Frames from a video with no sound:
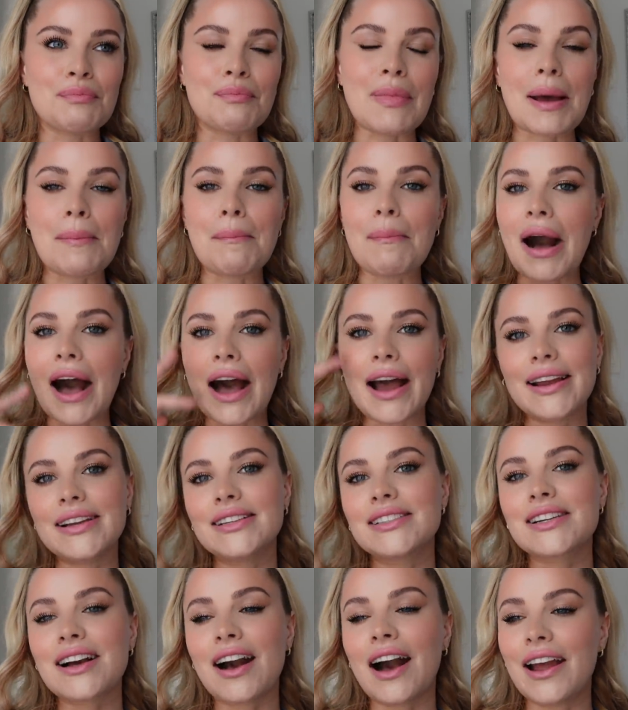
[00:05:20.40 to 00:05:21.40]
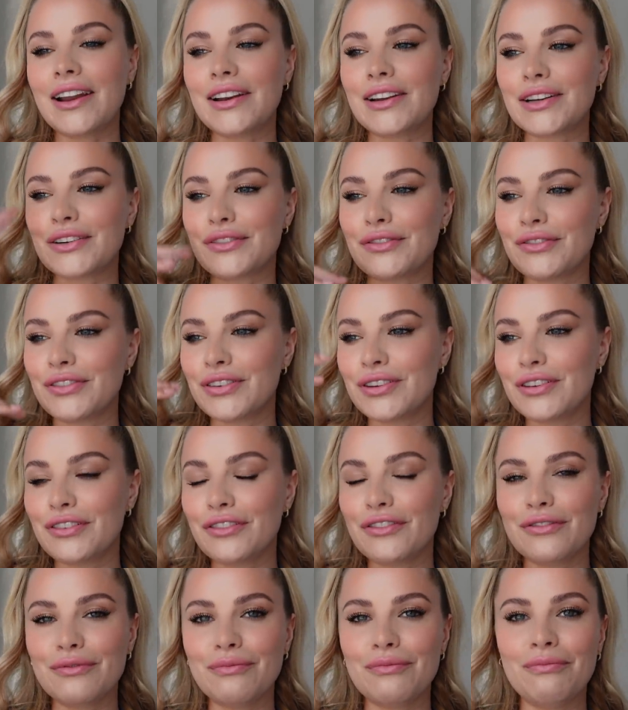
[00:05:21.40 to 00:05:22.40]
my mind kind of
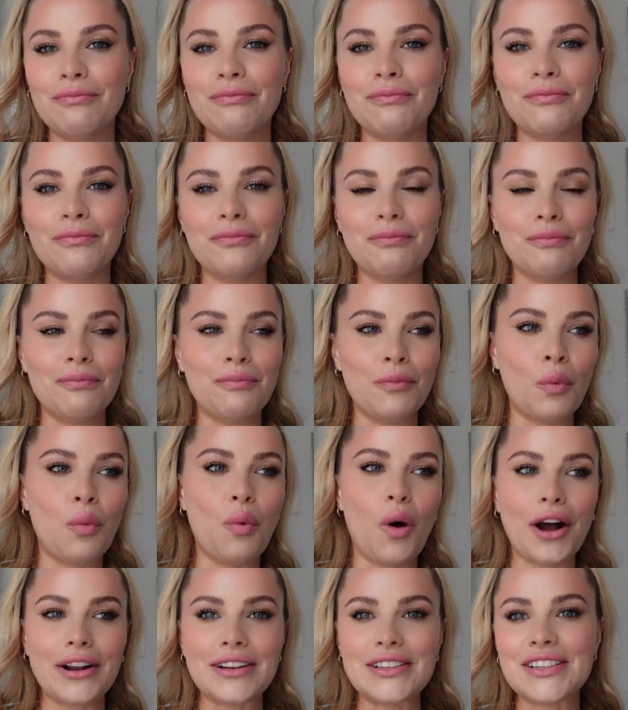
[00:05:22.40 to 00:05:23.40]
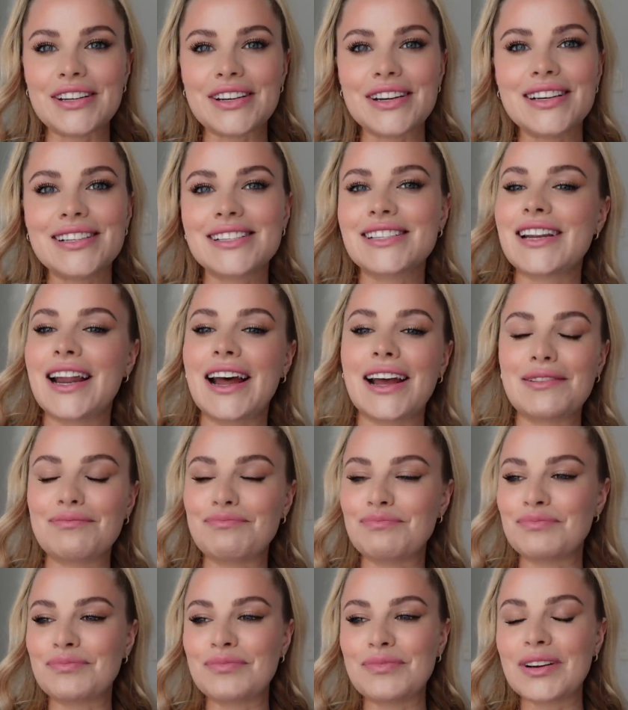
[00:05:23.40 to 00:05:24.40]
wanders and I
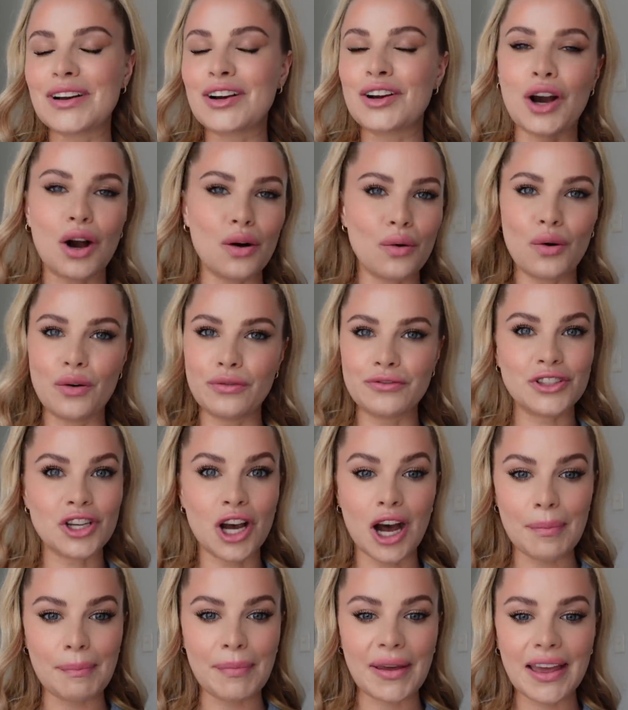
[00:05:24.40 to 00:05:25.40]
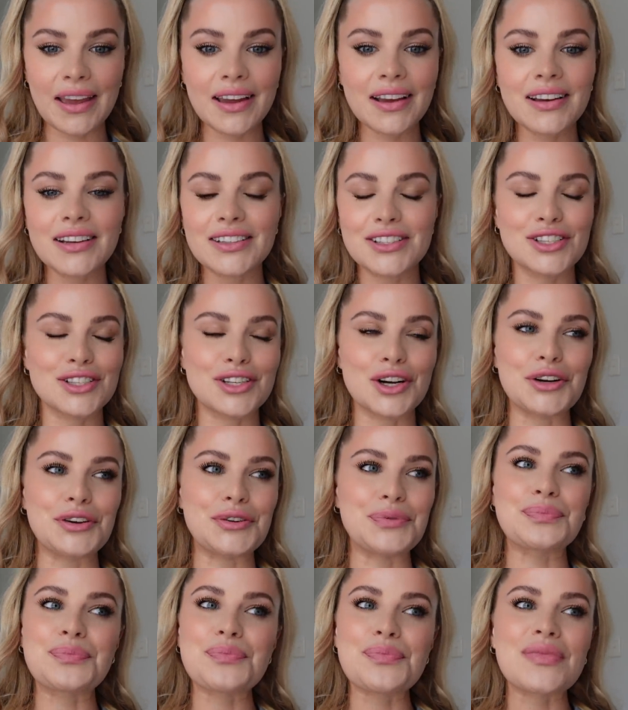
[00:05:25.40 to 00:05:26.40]
go off topic.
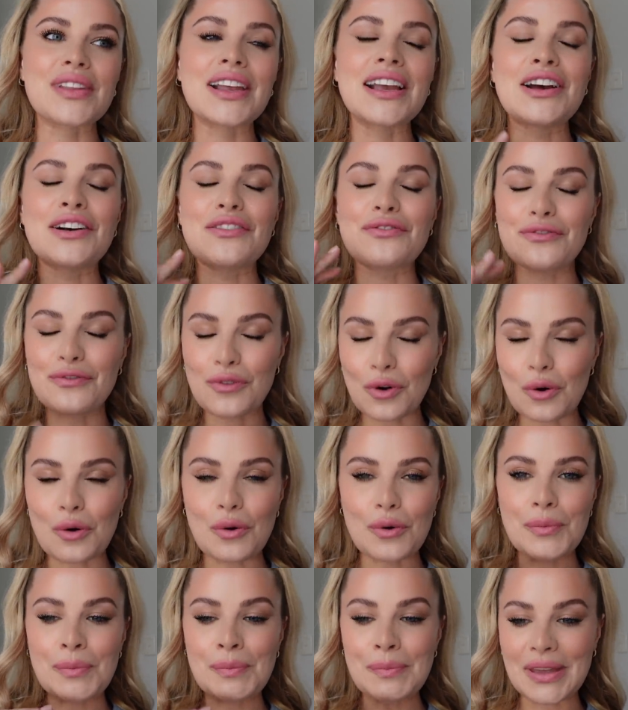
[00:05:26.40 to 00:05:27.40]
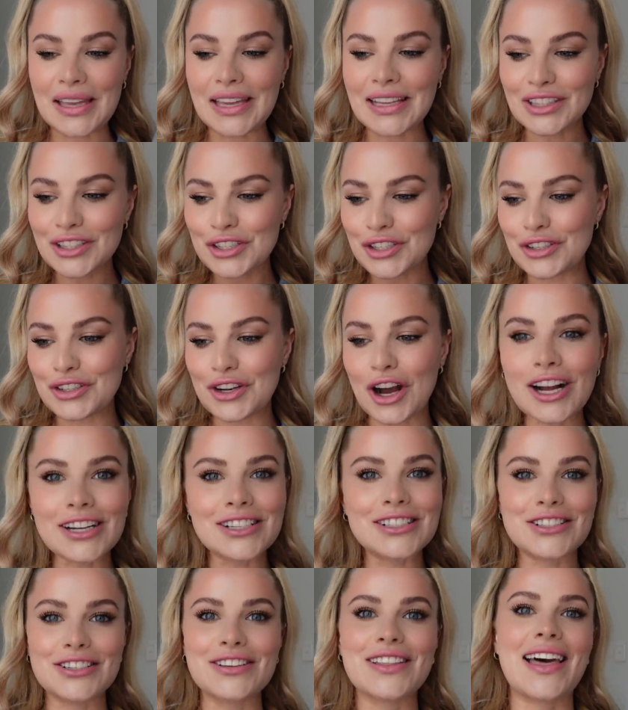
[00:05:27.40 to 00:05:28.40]
So for me to
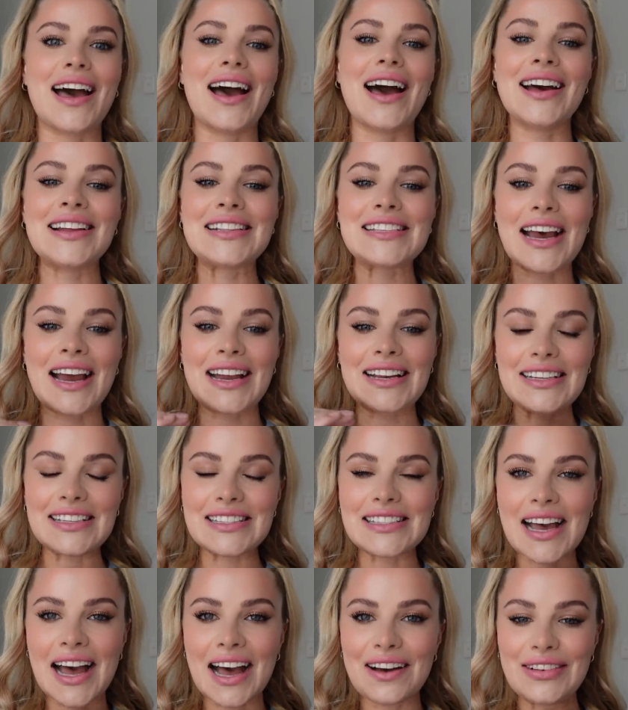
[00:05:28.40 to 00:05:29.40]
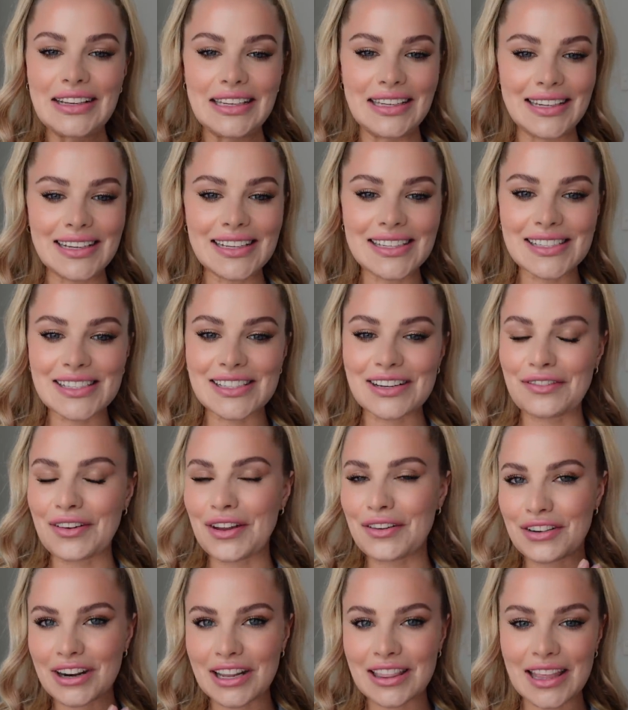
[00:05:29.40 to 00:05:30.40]
not do that, I need to have a list of
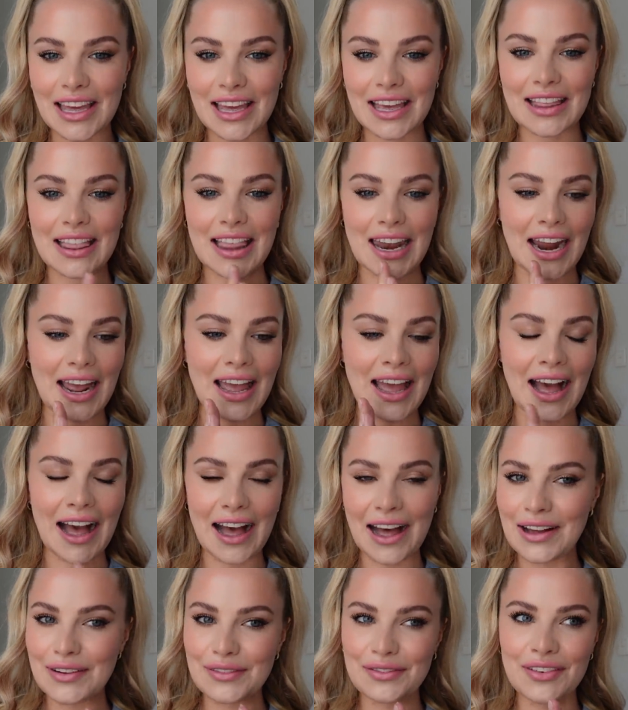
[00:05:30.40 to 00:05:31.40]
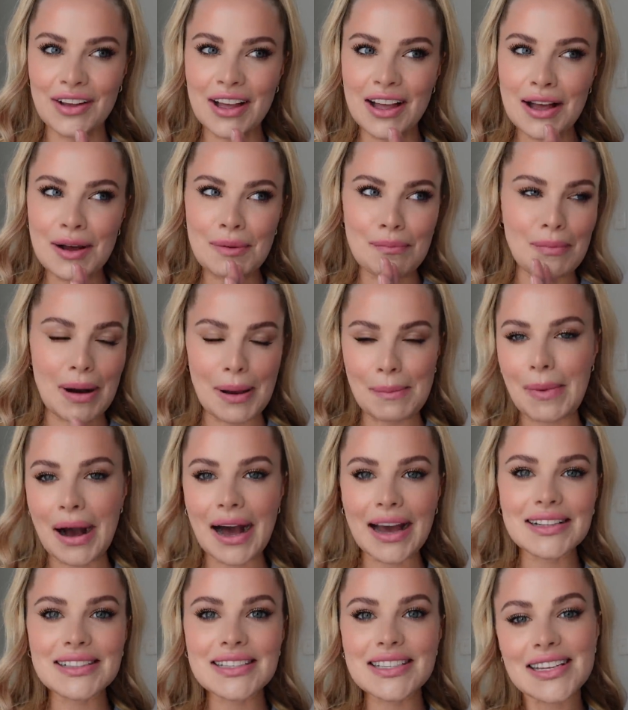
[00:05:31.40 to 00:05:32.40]
everything that I have my
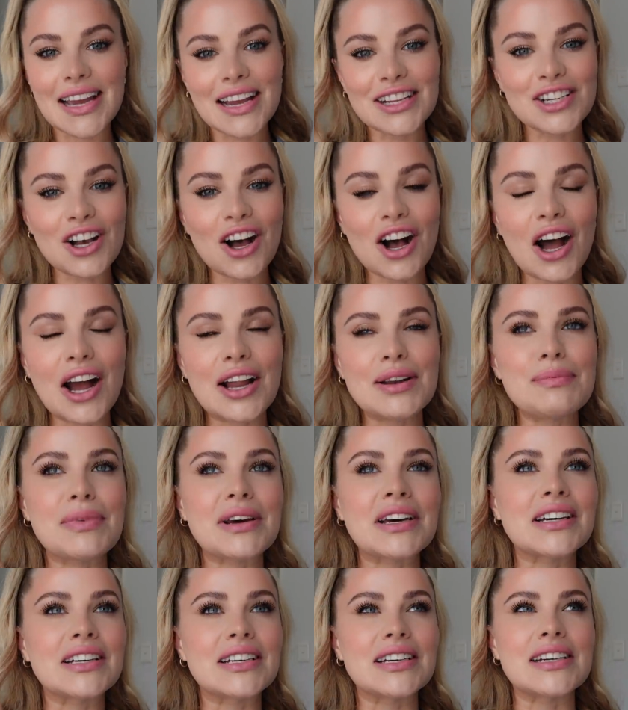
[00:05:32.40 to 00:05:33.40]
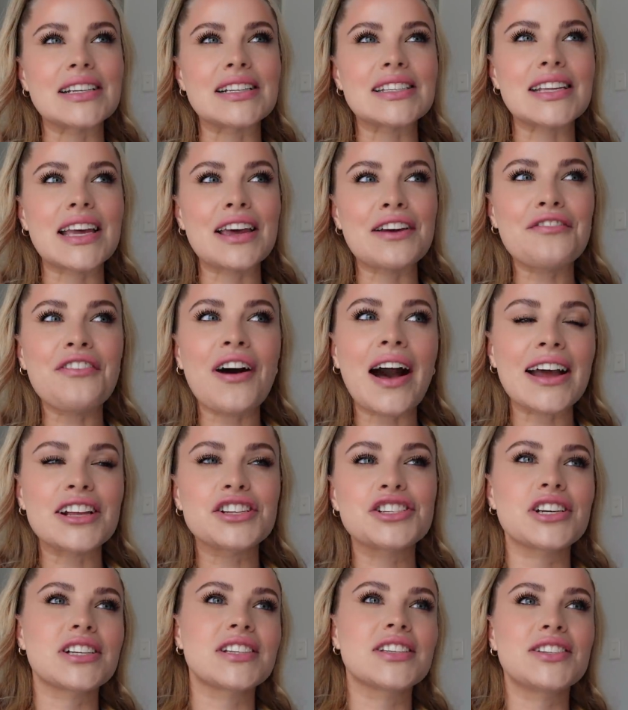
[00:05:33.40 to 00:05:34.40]
mindset on, because if
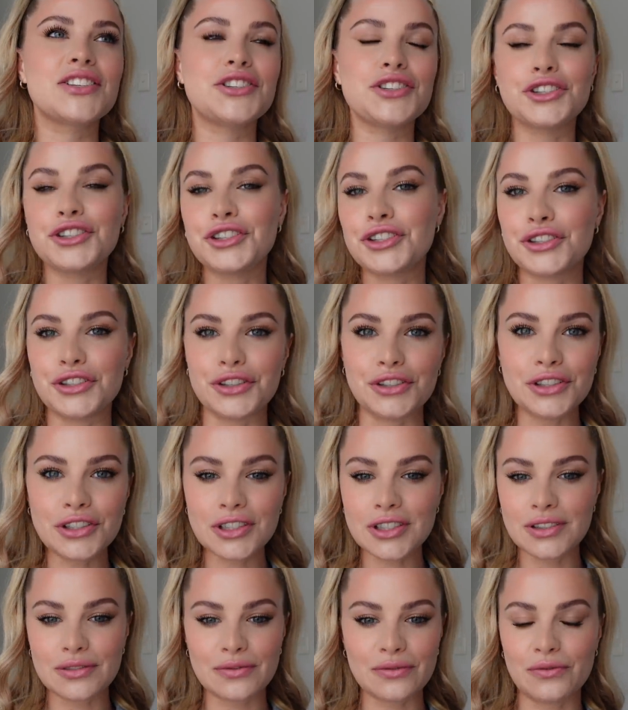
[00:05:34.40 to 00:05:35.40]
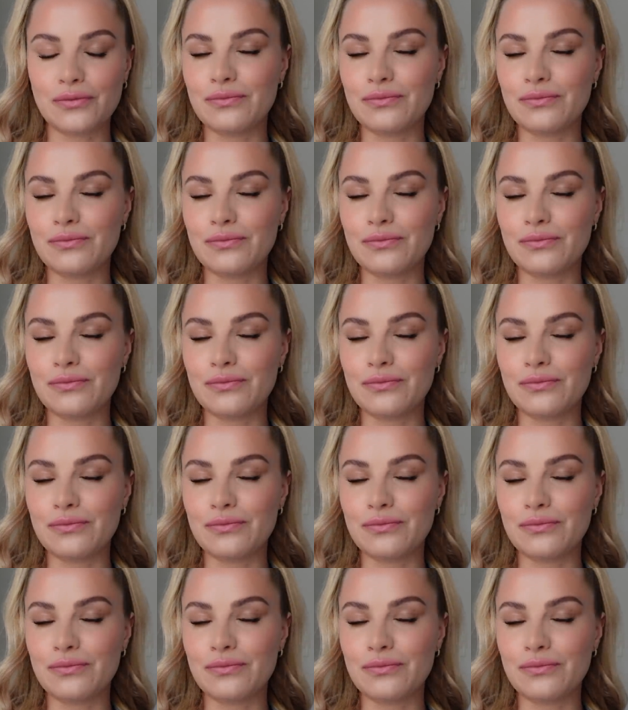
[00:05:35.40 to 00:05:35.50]
I just shoot